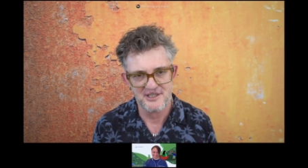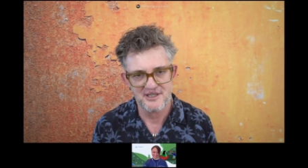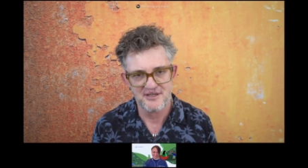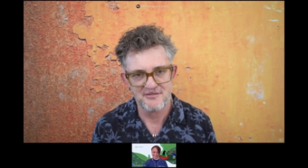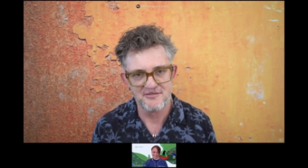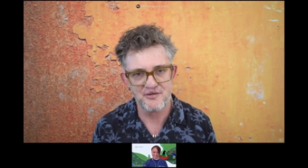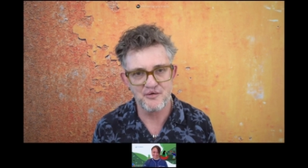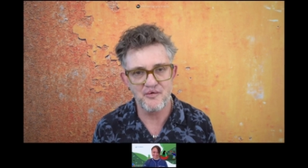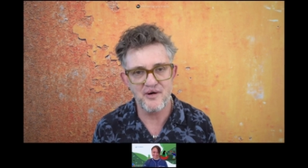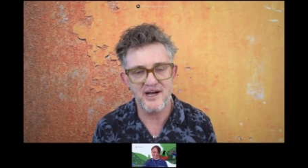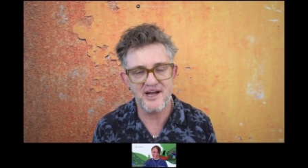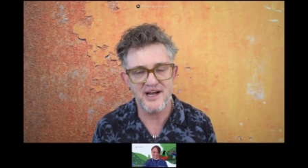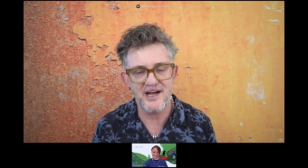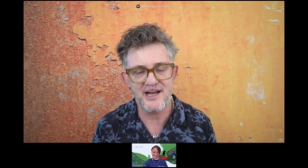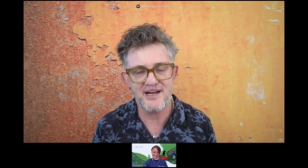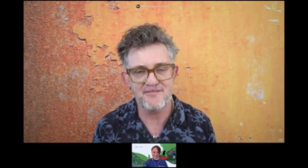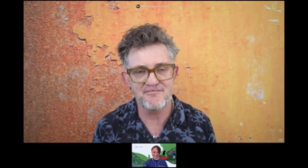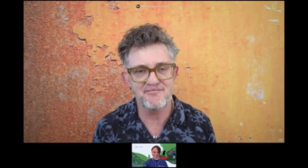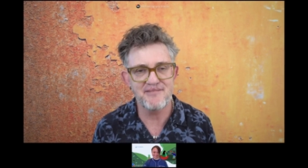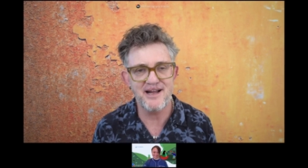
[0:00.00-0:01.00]
the way I
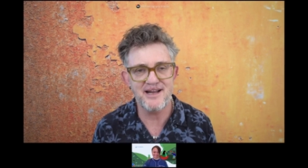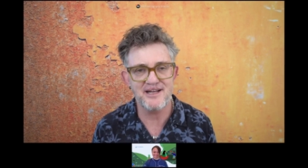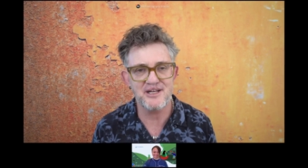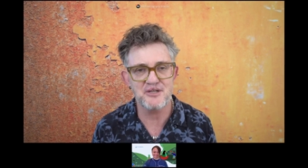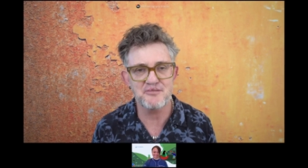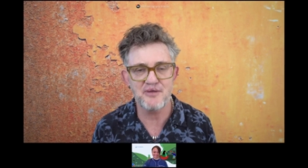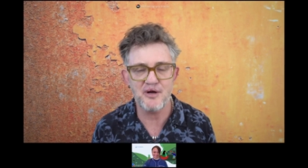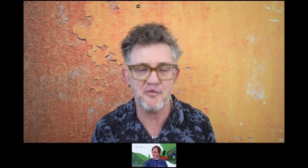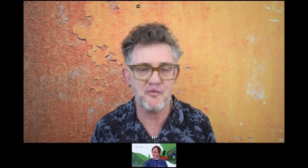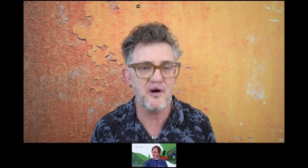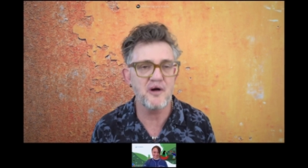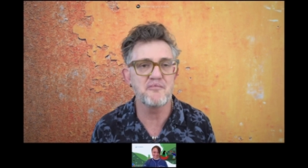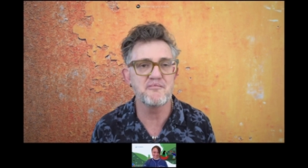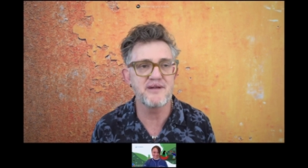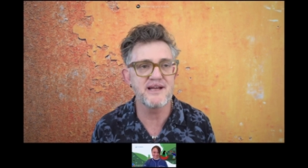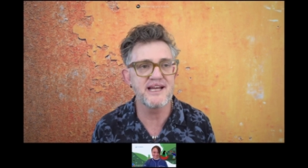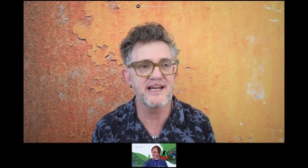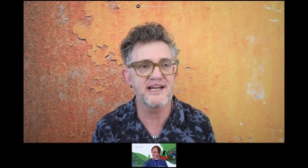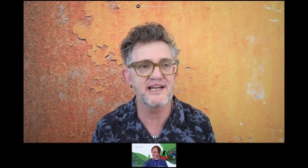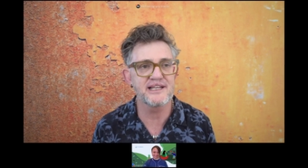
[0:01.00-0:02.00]
manage my well
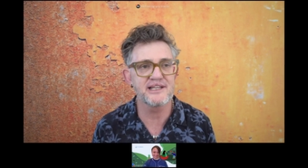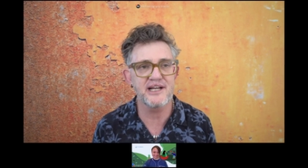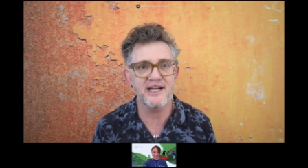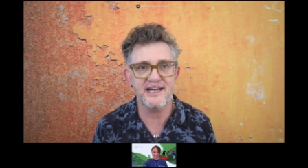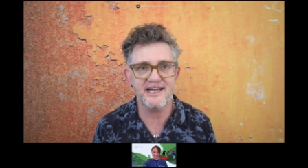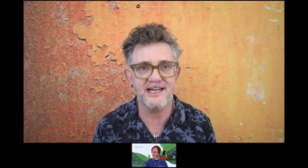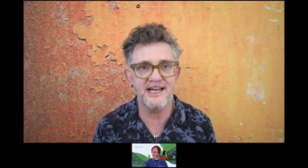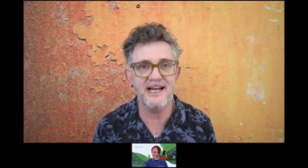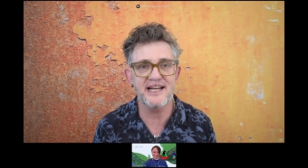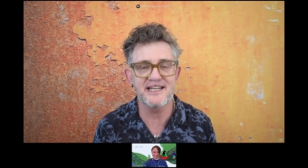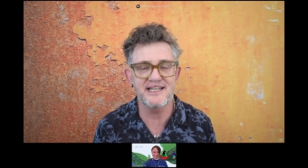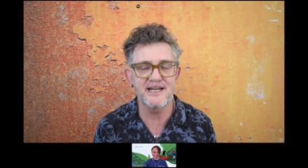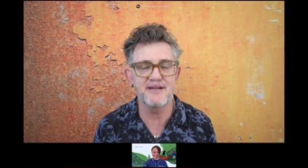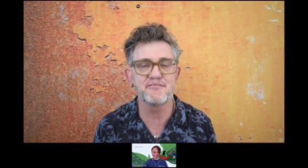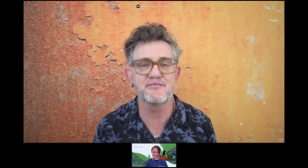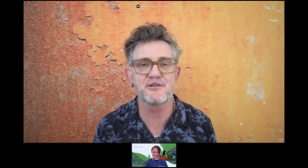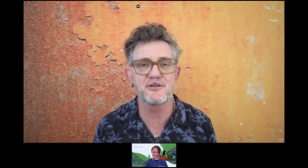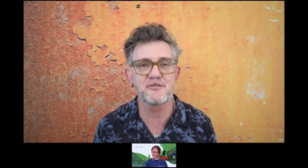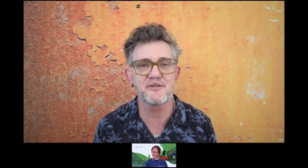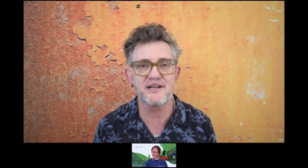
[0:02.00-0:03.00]
being is I
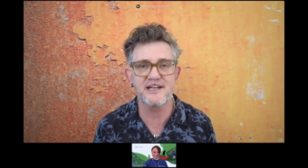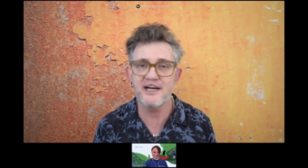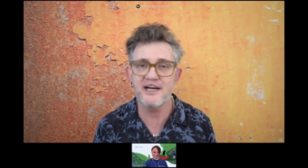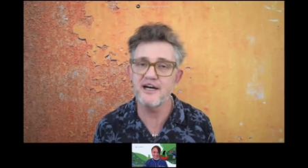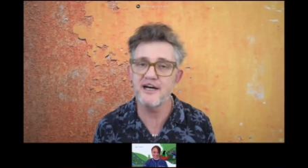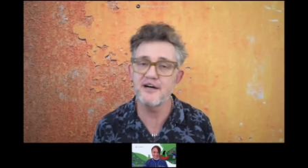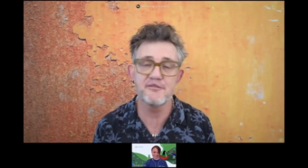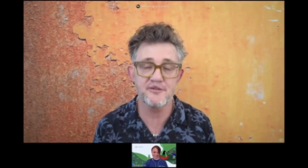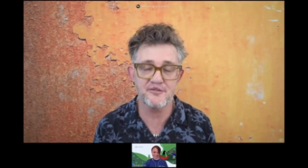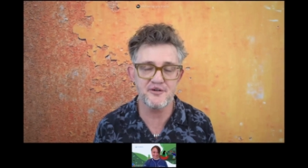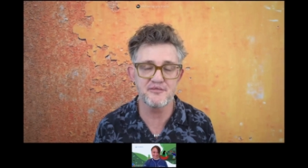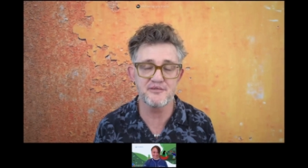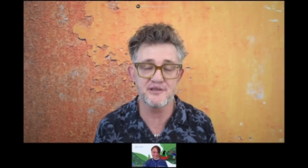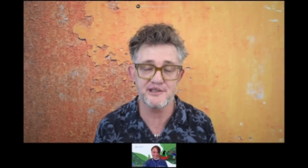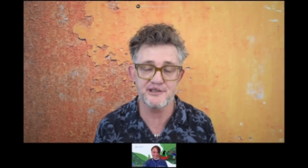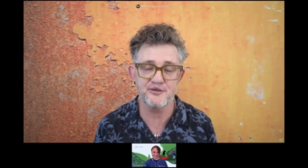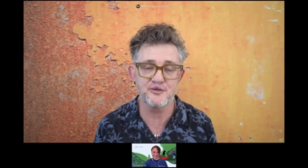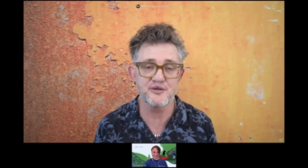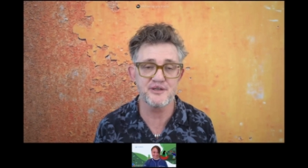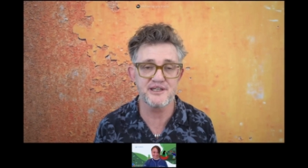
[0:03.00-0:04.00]
attempt to recover from
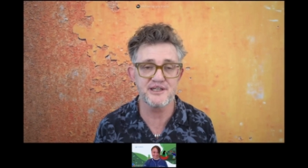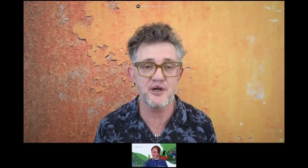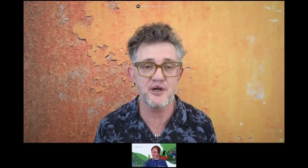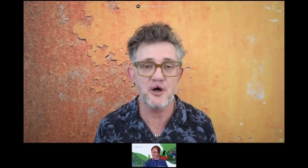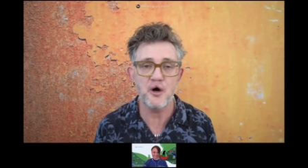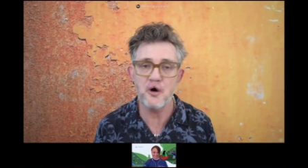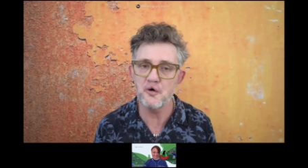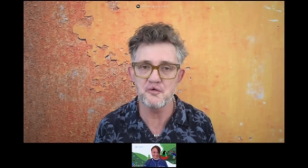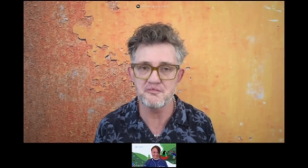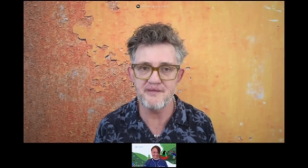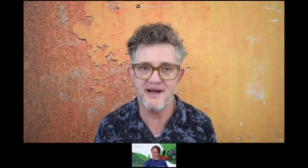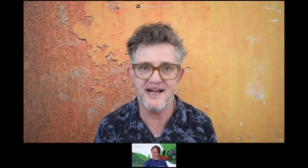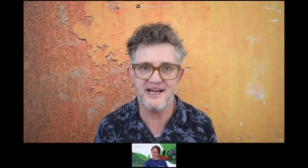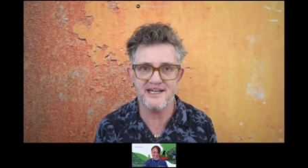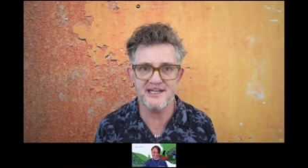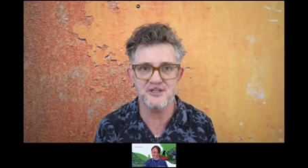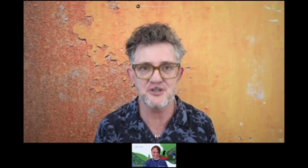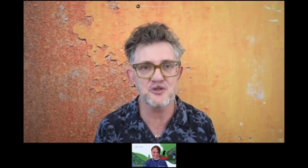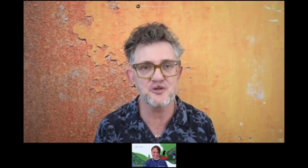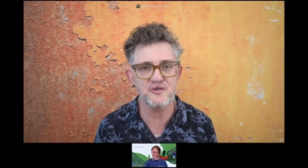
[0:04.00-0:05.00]
assorted old man
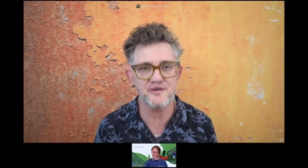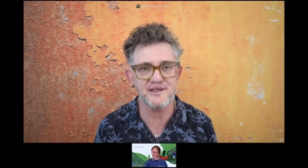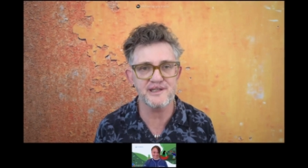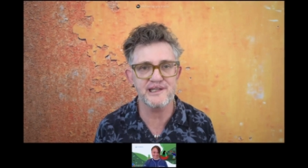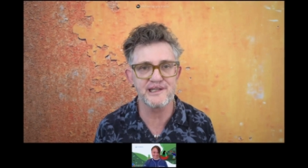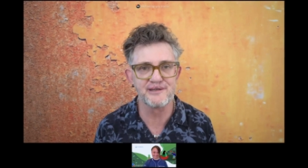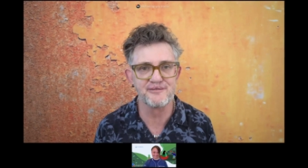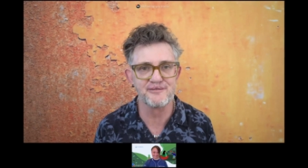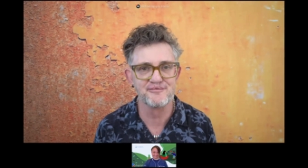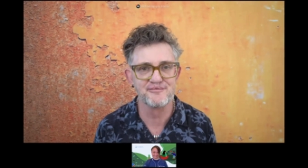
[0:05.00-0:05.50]
injuries.